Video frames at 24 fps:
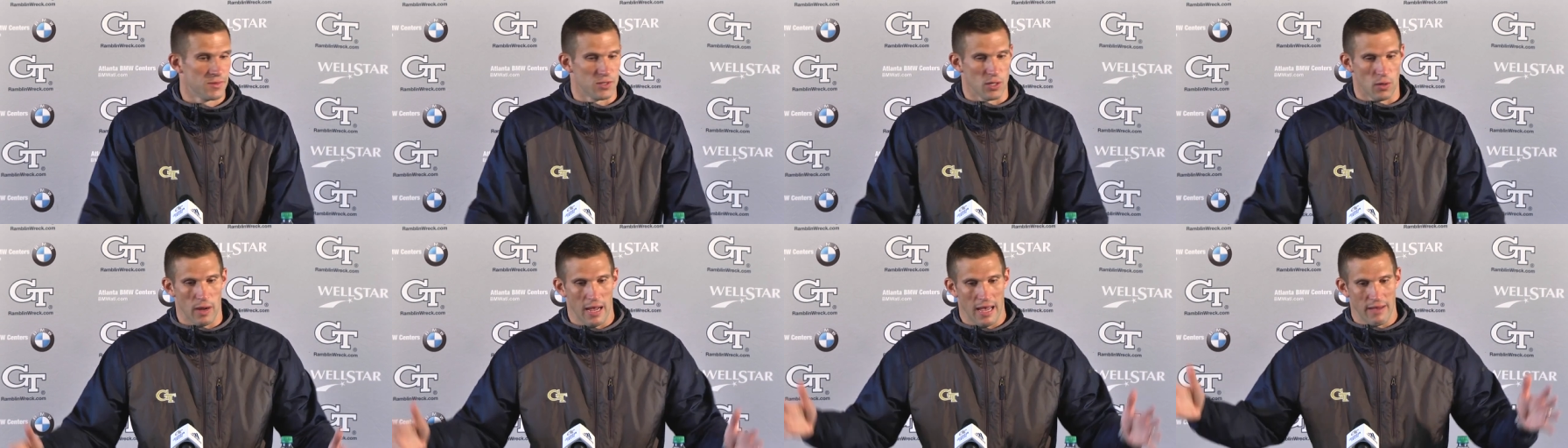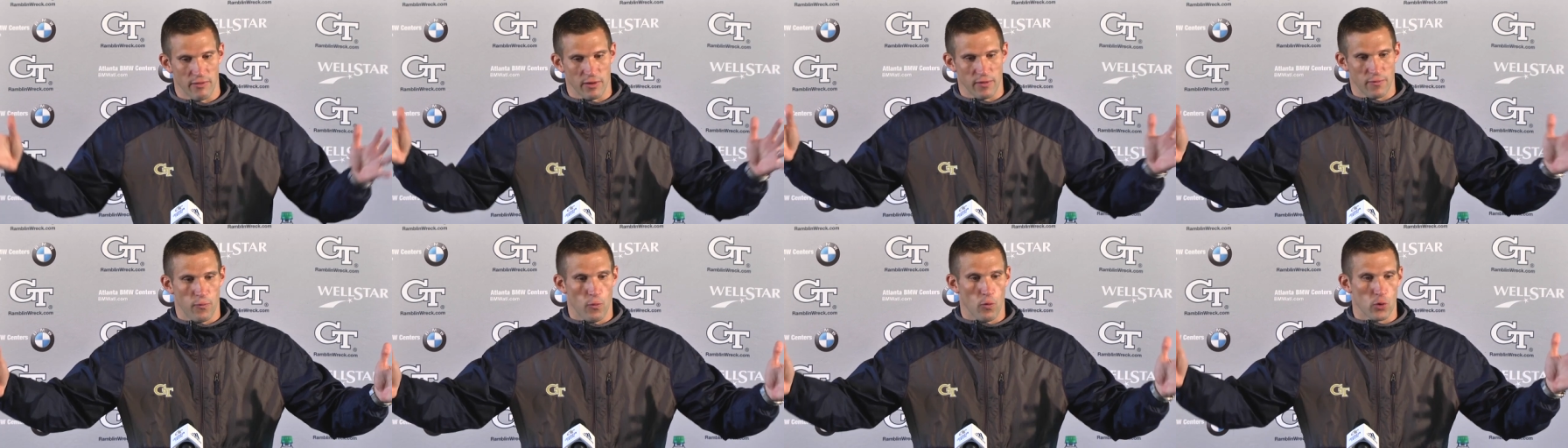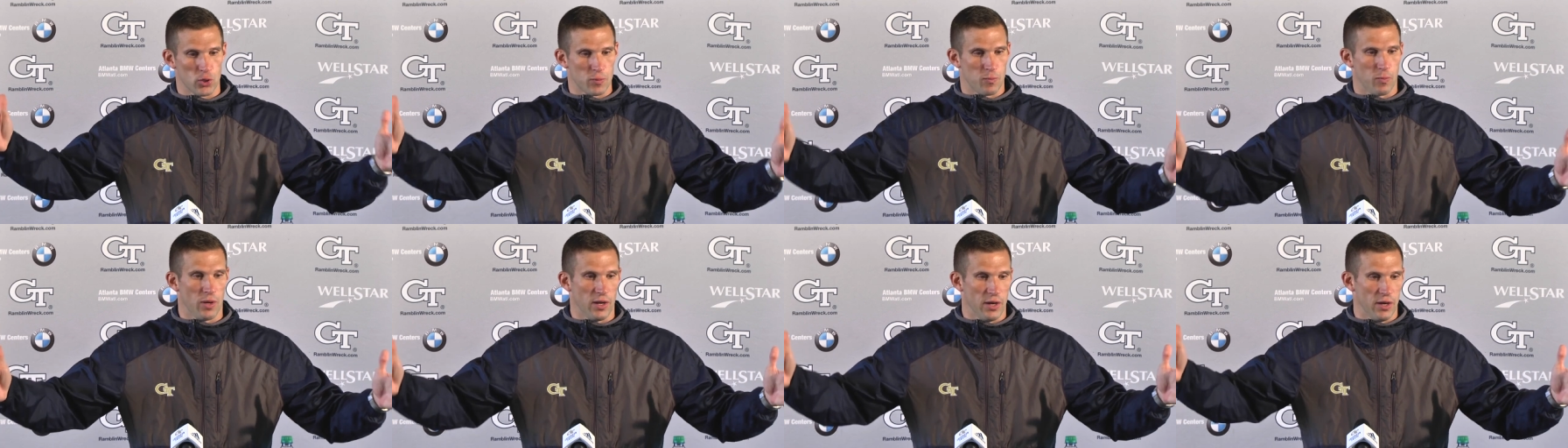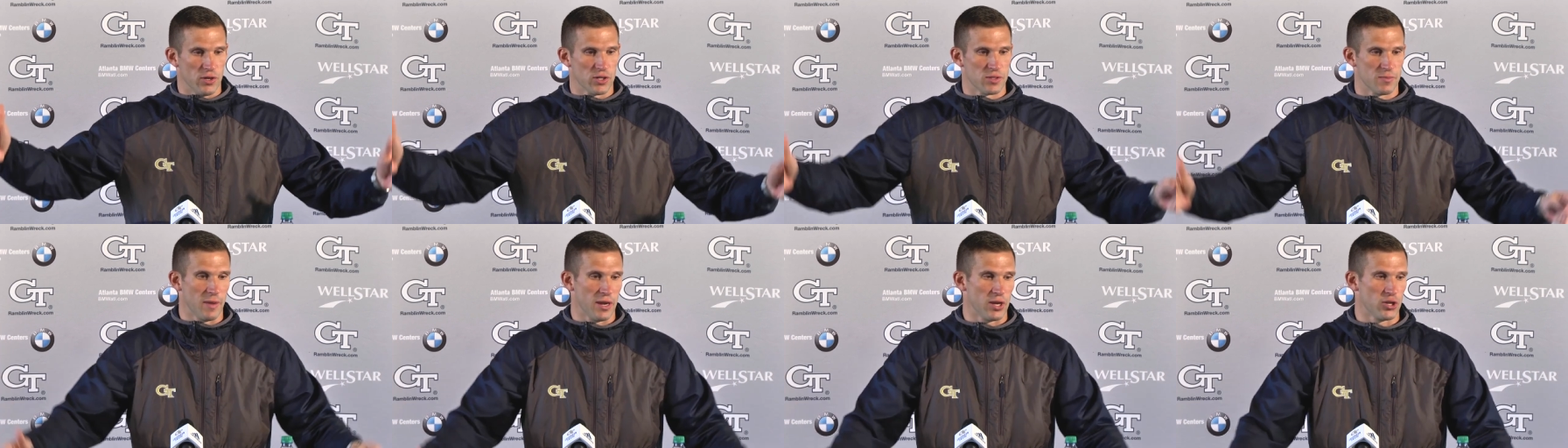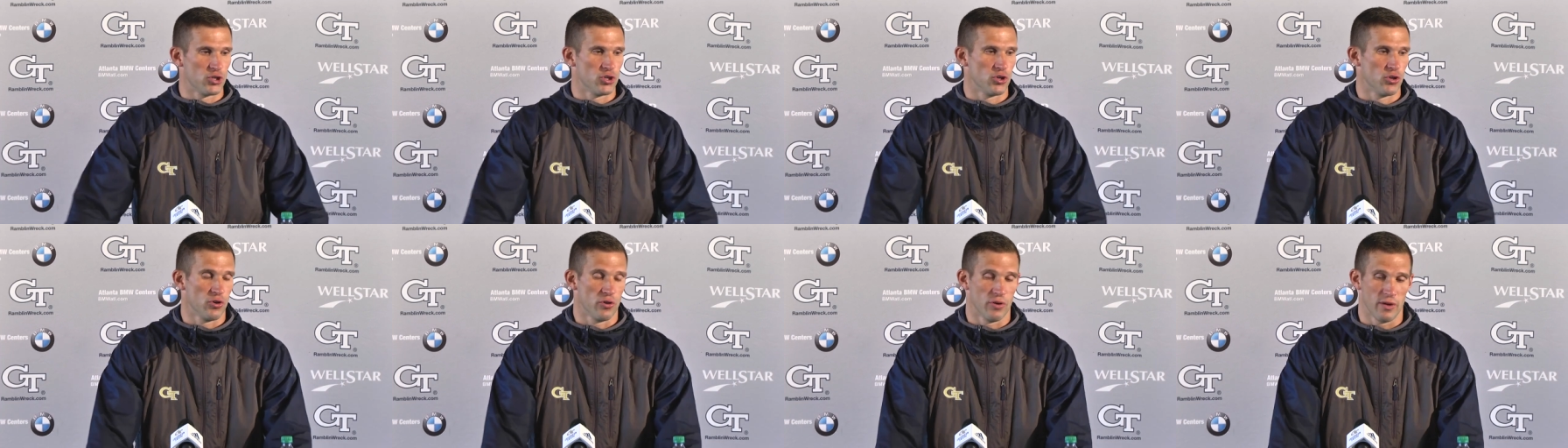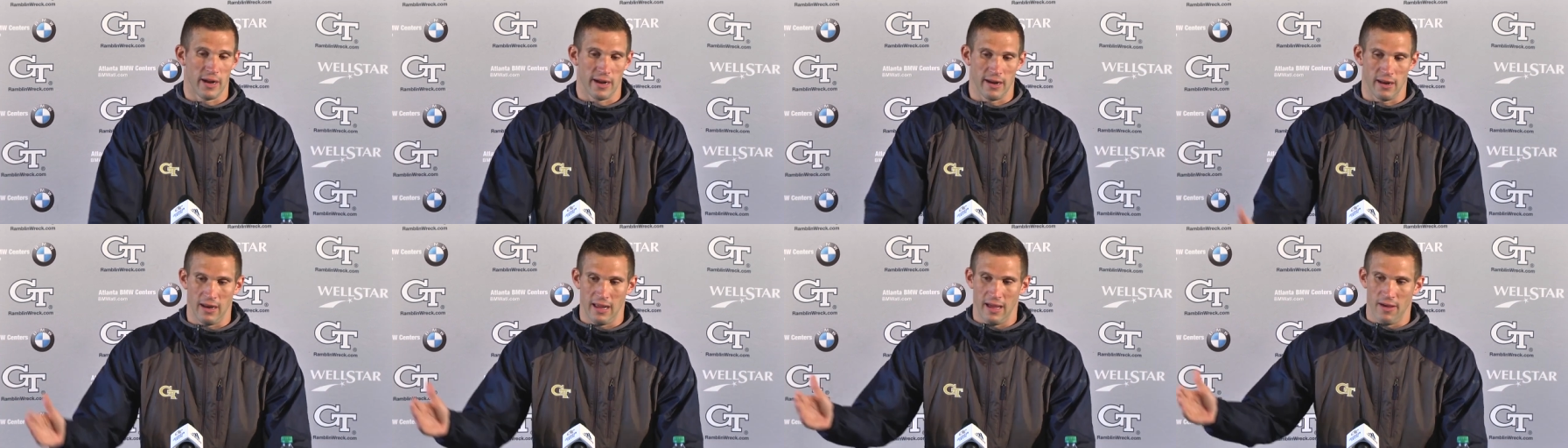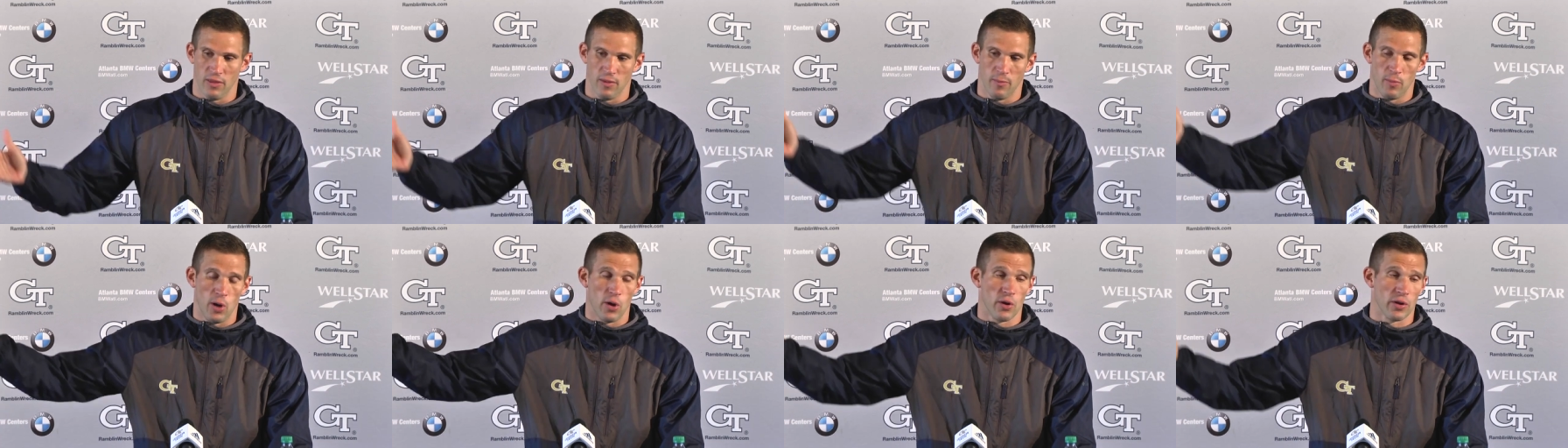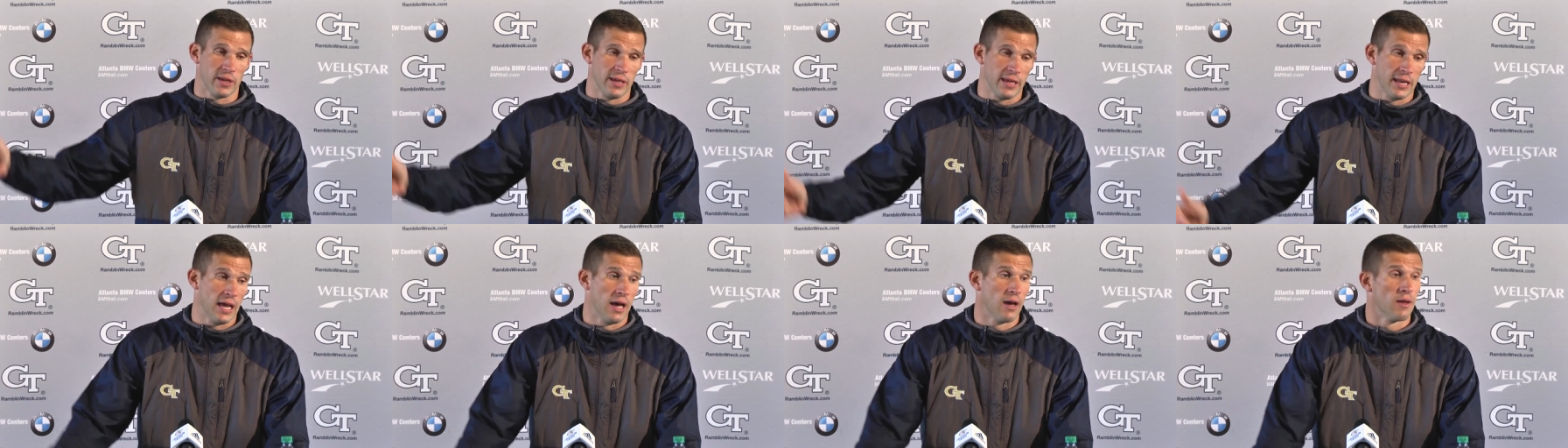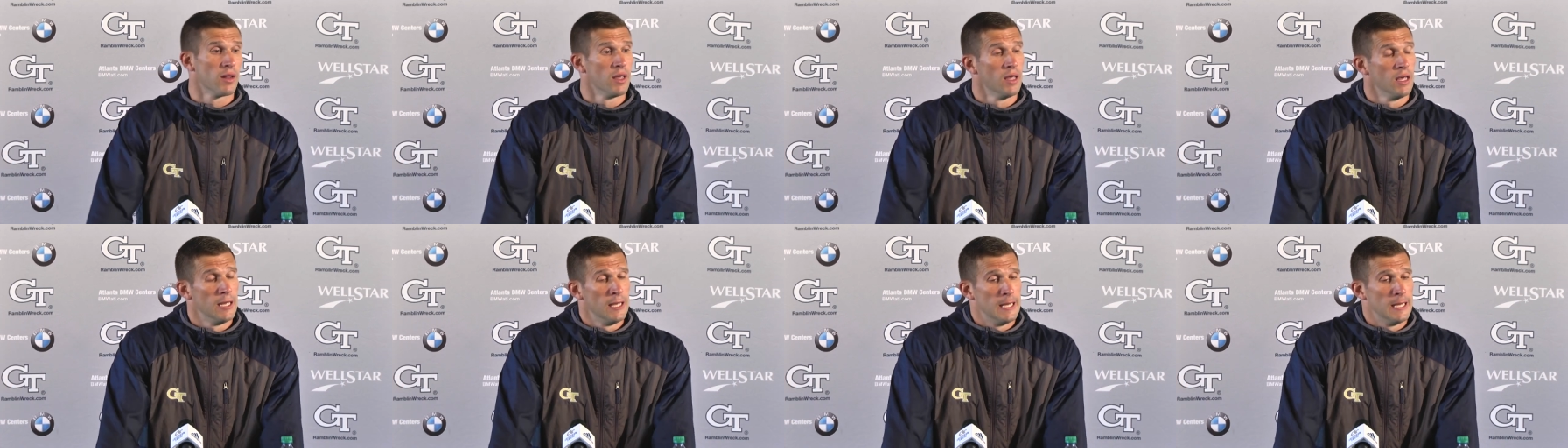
So having forced players, making sure you're not allowing the ball to get out.